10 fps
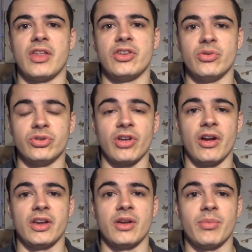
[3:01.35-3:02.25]
then you would
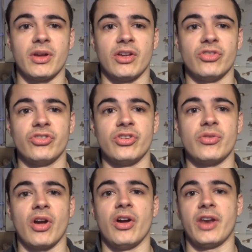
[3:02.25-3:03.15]
die, because
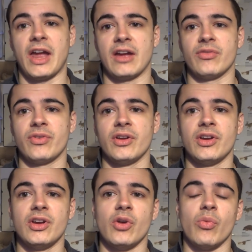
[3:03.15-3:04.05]
you can't have
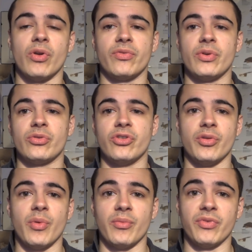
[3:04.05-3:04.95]
one filter
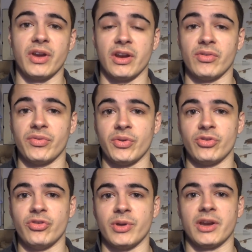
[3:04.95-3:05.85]
doing one thing, another
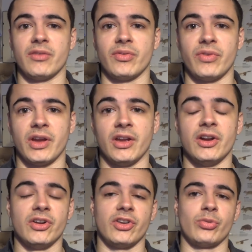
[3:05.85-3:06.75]
filter doing another thing.
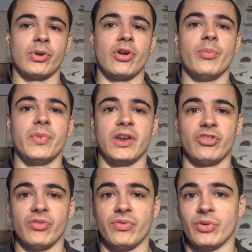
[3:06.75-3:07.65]
That's why
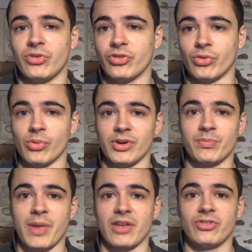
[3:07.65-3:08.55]
combination filters are always
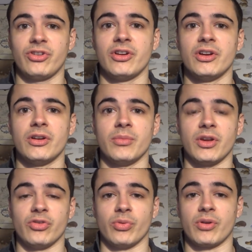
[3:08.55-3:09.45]
best,
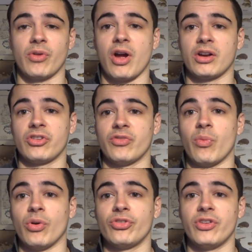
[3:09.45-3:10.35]
because regardless of
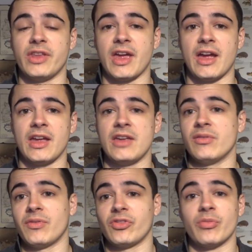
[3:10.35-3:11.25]
what's in the air,
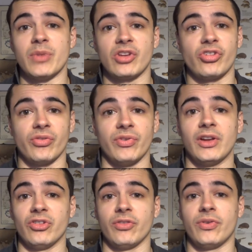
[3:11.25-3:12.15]
even if it's a mixture of
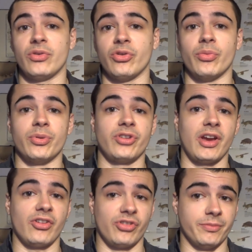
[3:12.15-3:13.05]
things, the filter will
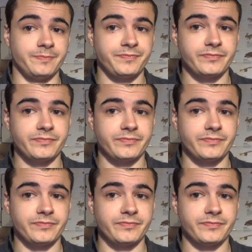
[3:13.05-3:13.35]
protect you.